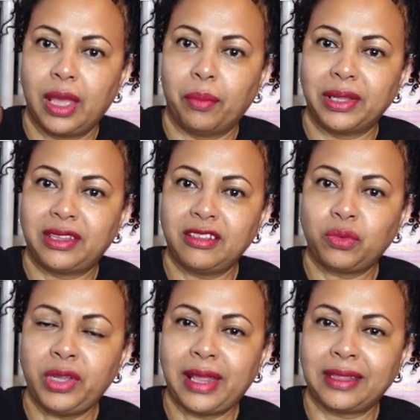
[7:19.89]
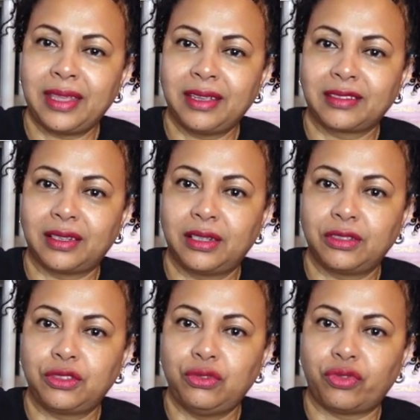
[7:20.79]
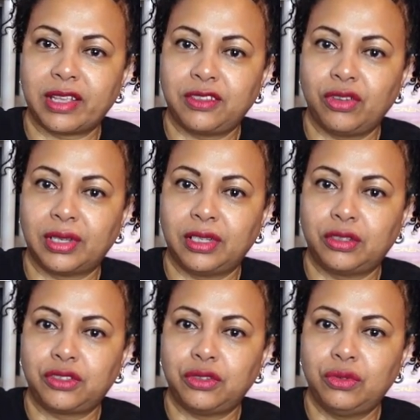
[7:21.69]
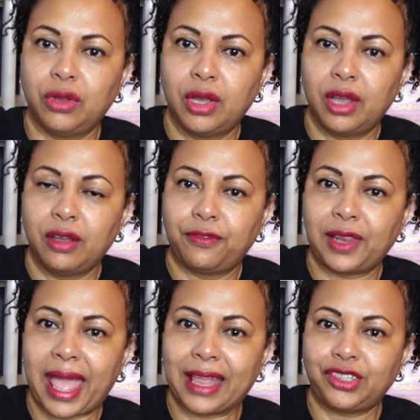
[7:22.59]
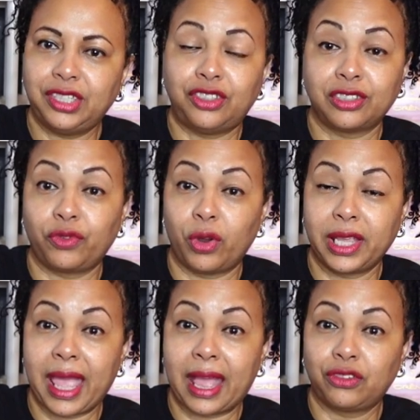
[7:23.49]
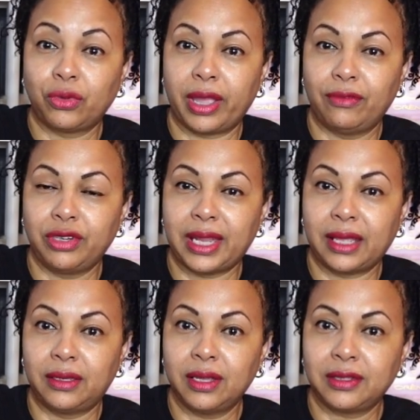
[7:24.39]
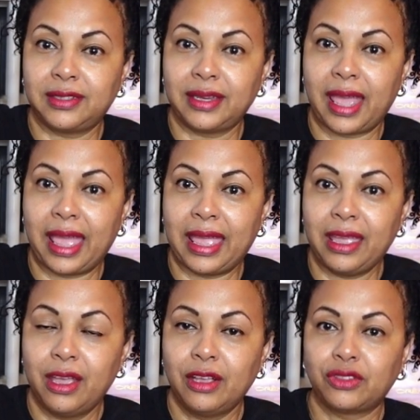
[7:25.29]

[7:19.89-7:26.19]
But this one I think is a little too dressy or a little too flashy just for a casual everyday look today.